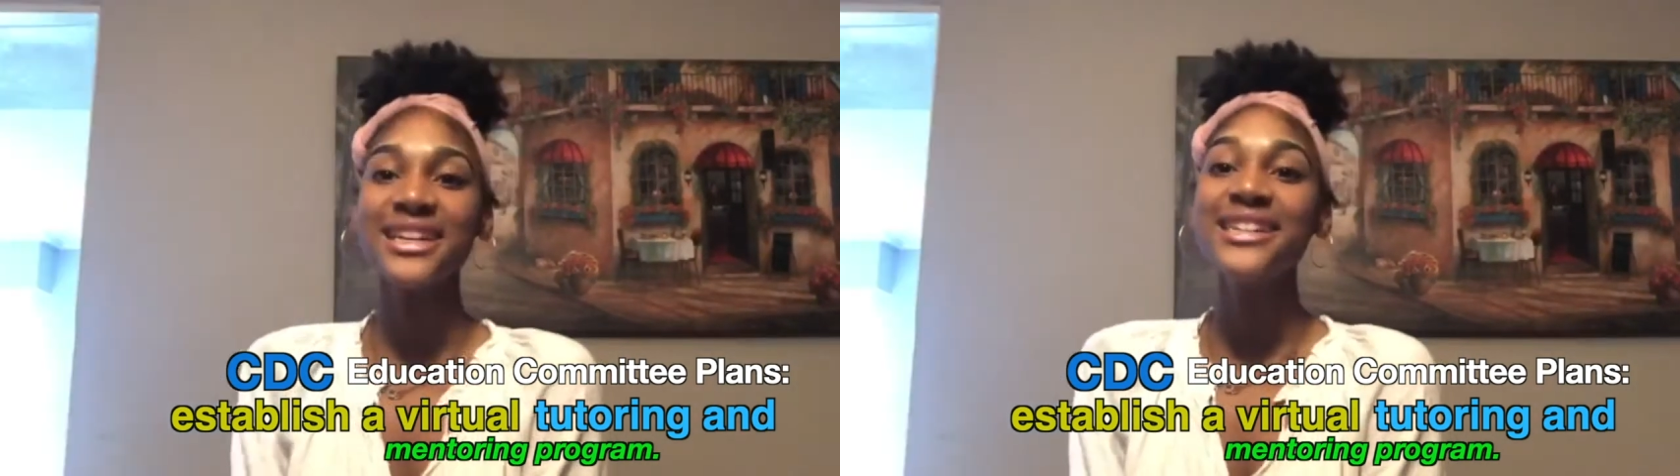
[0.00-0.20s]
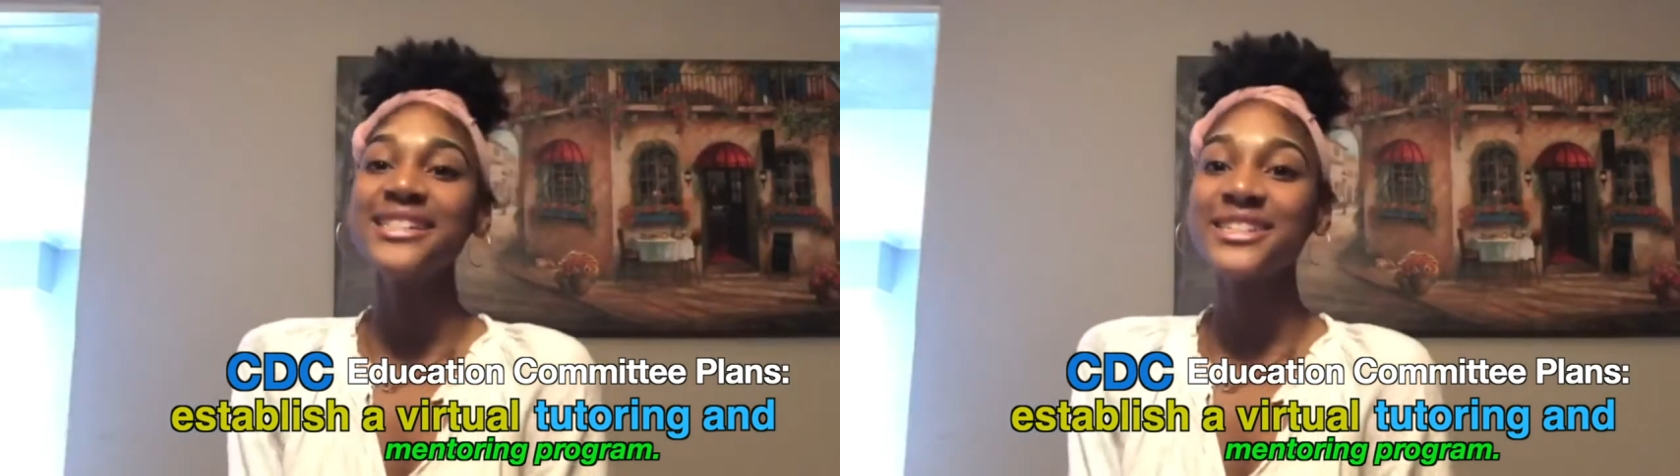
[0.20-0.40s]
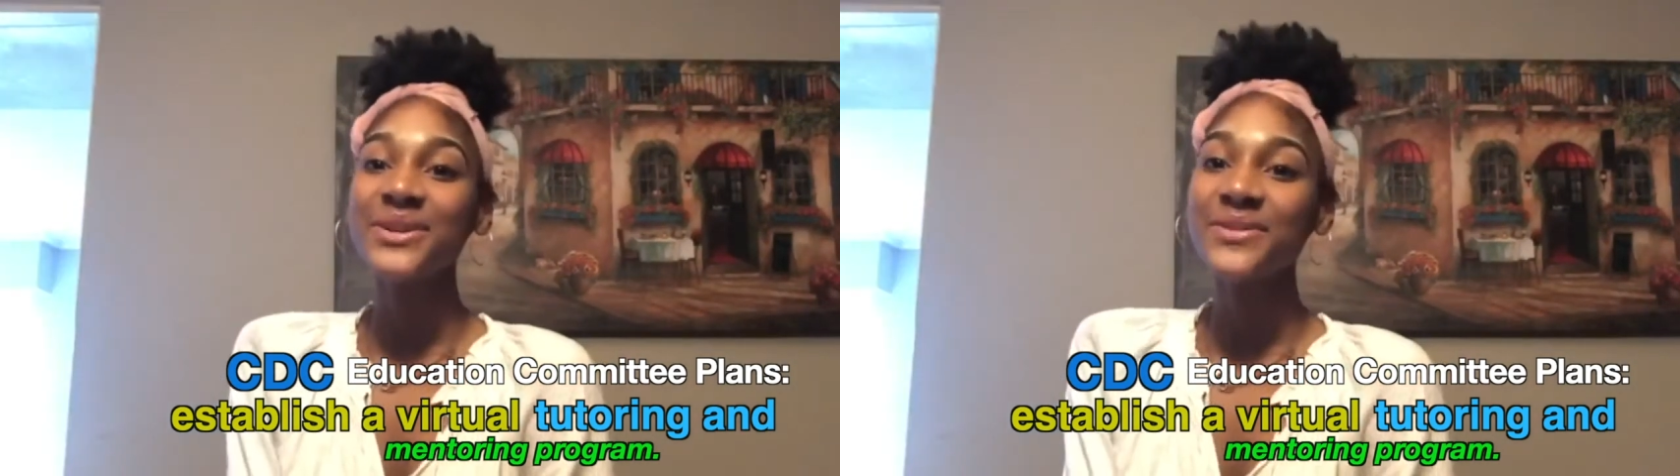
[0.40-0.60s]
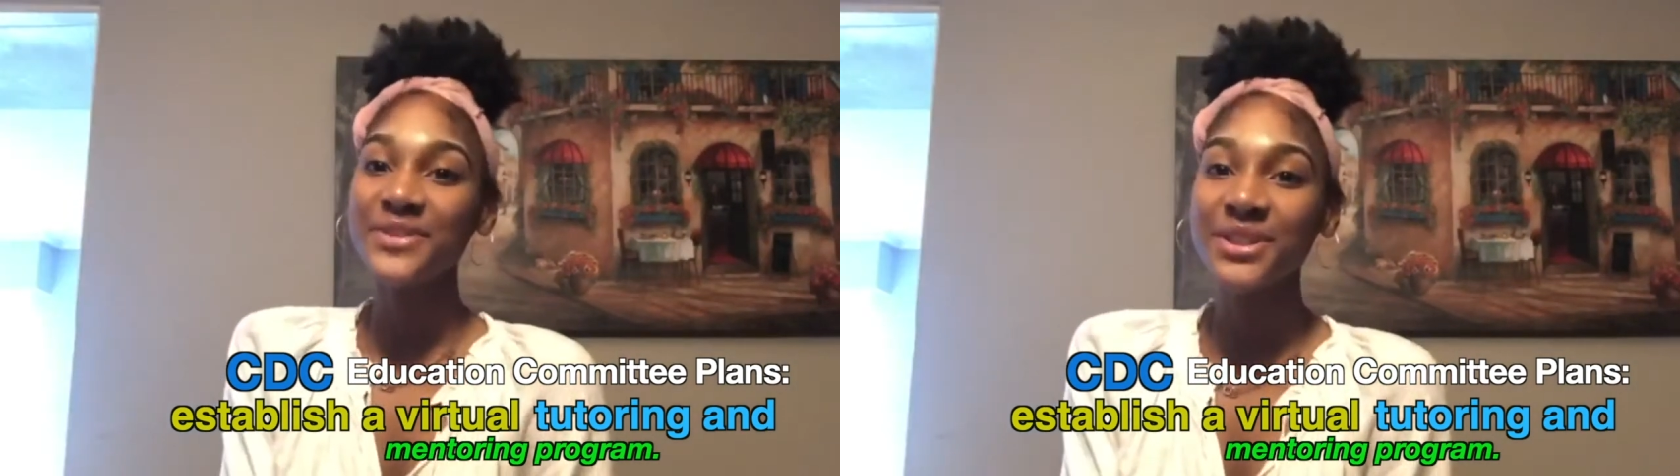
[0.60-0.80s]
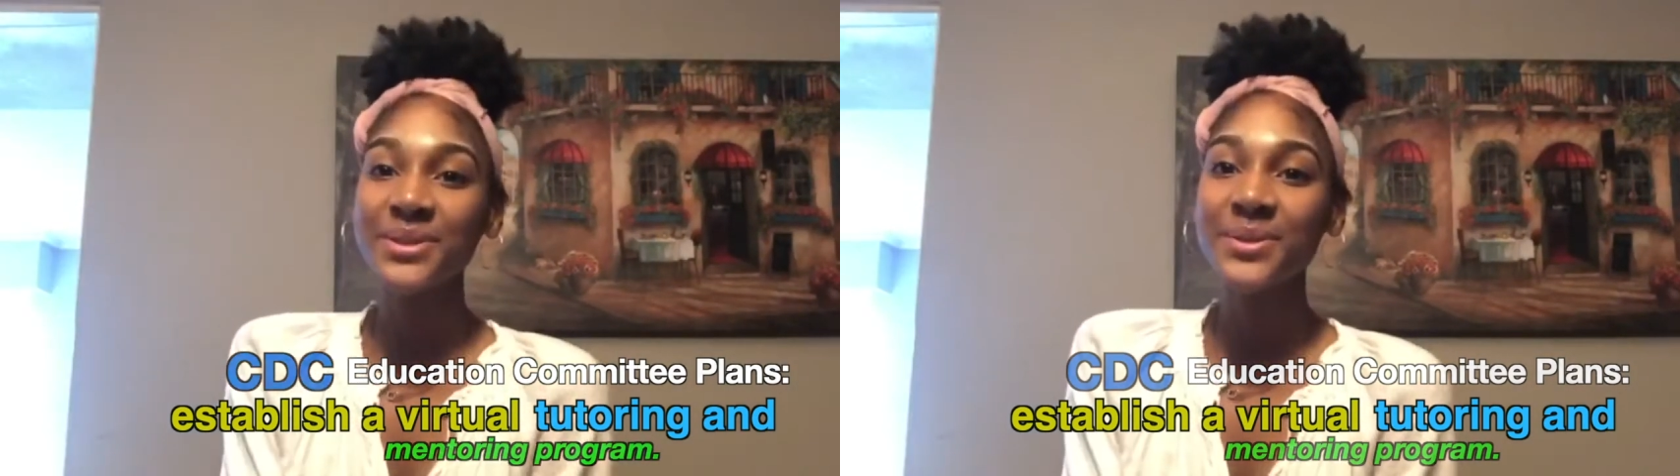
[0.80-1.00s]
So if
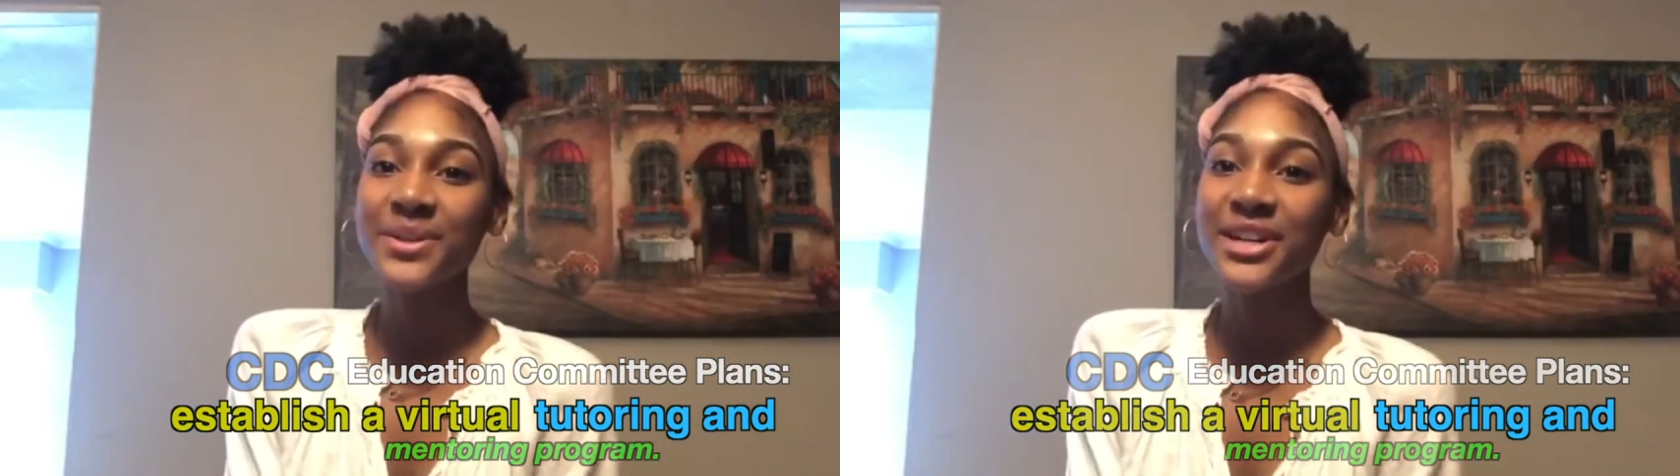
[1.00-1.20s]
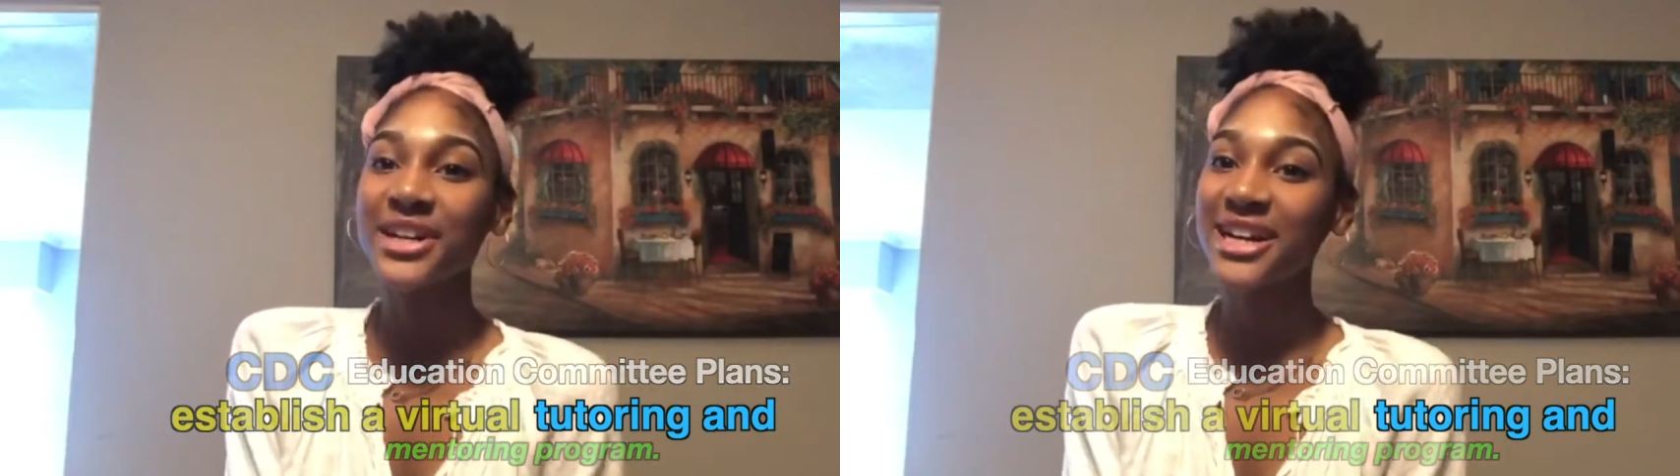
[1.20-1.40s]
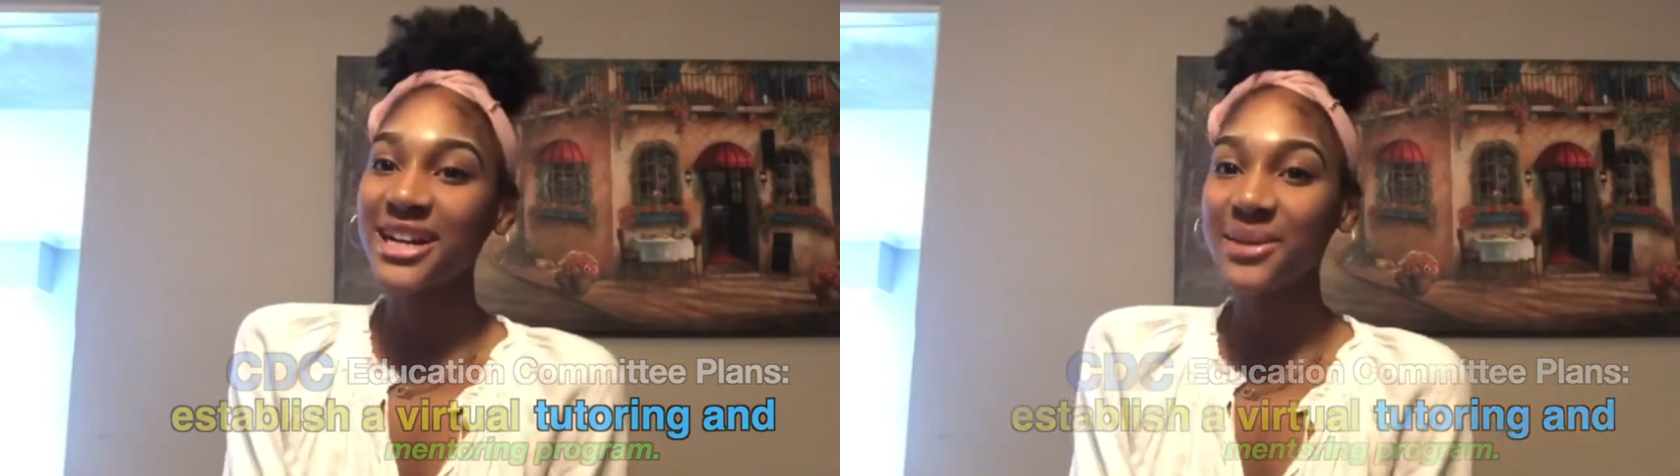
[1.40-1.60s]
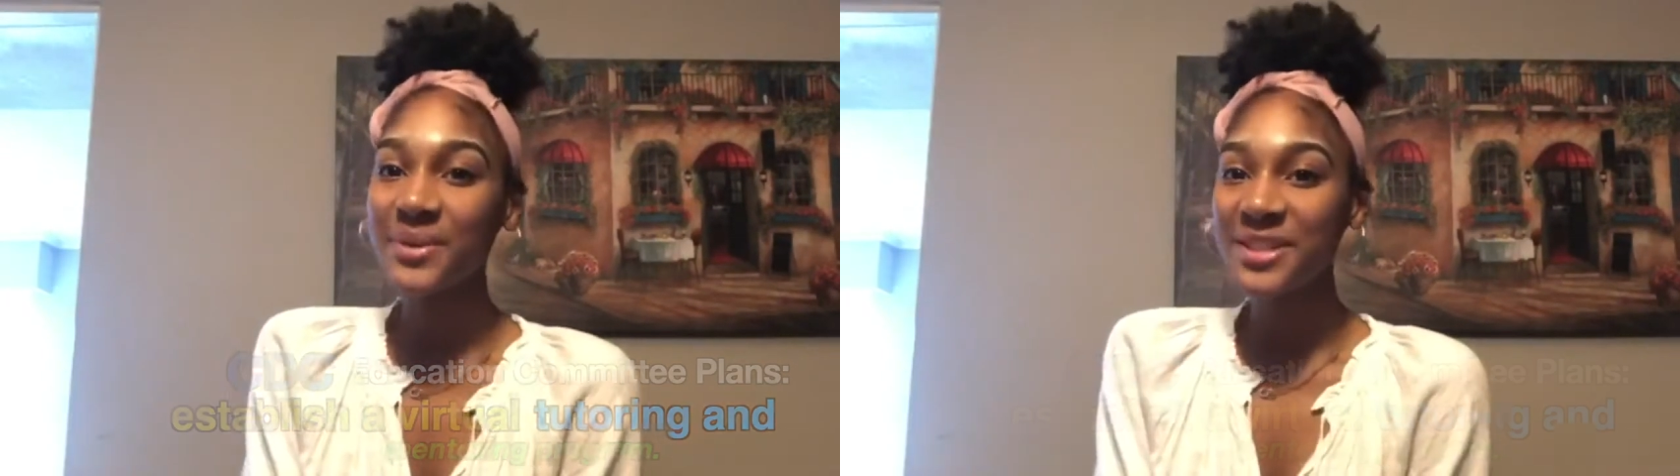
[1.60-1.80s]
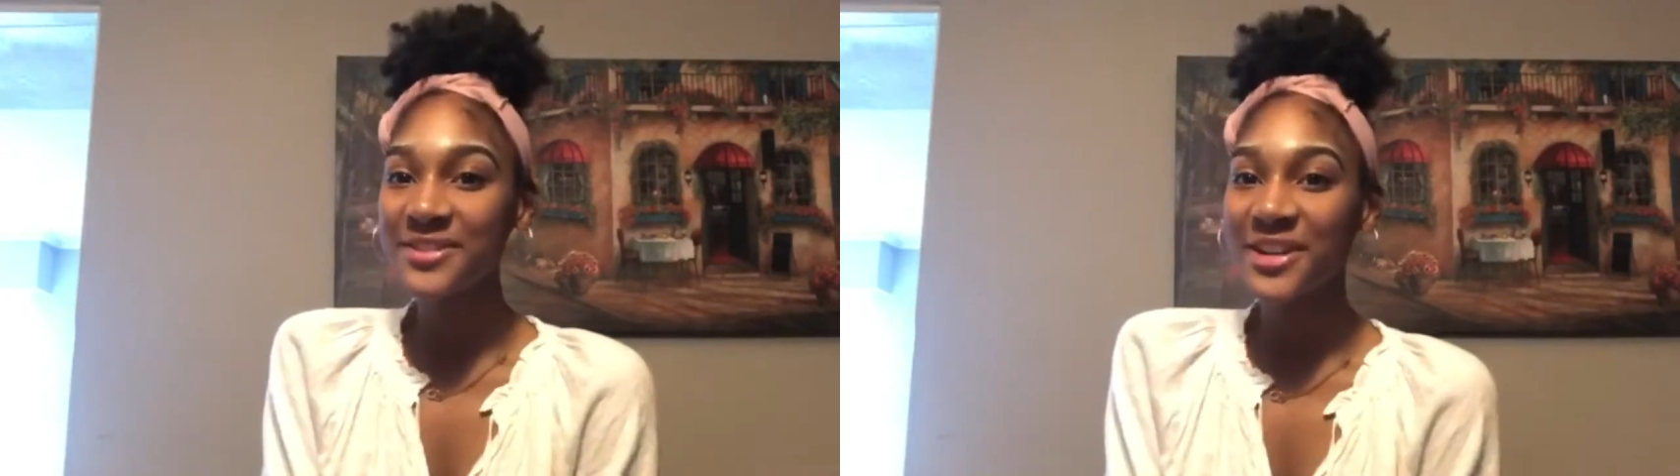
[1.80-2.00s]
you or
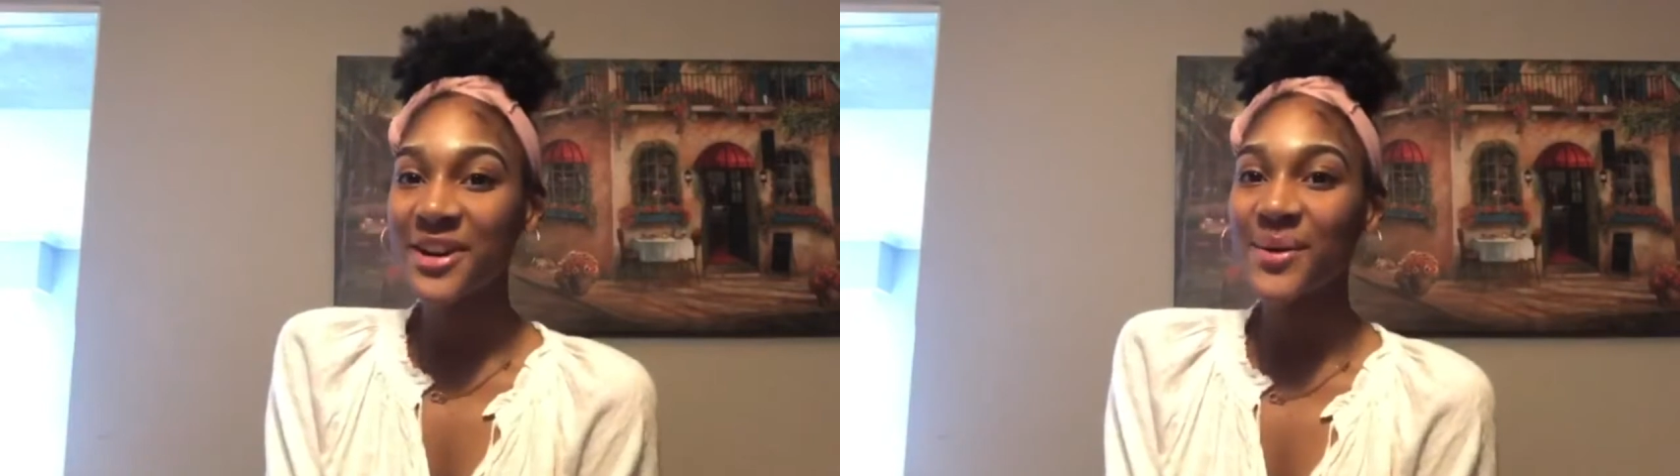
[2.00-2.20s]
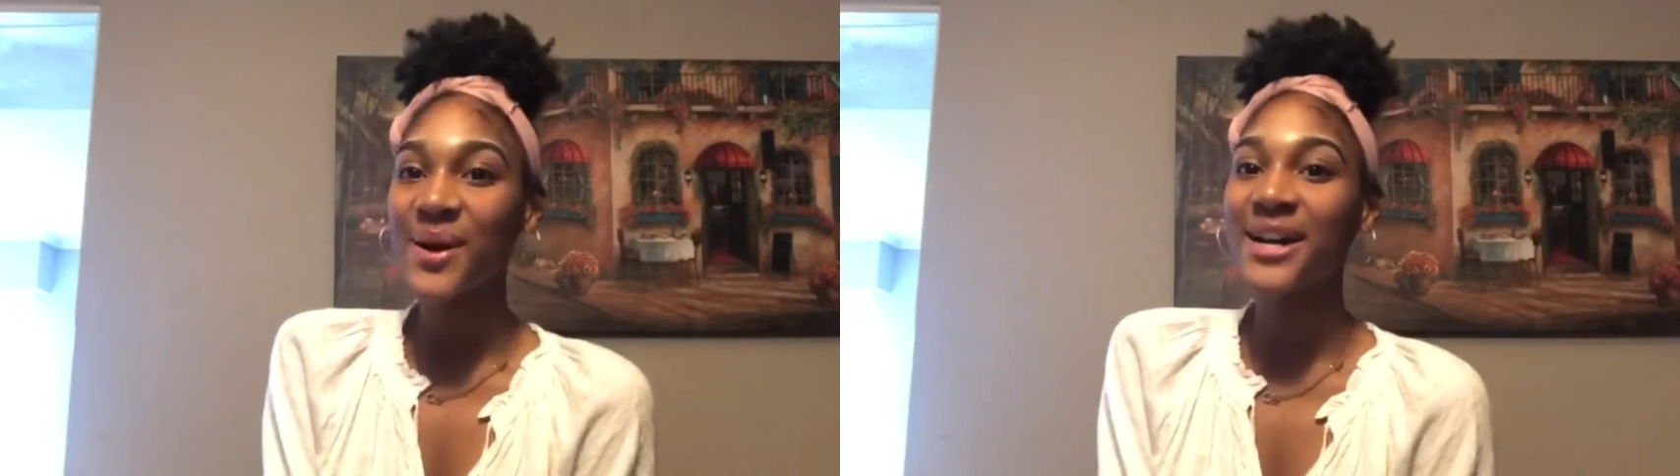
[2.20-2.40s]
anyone you know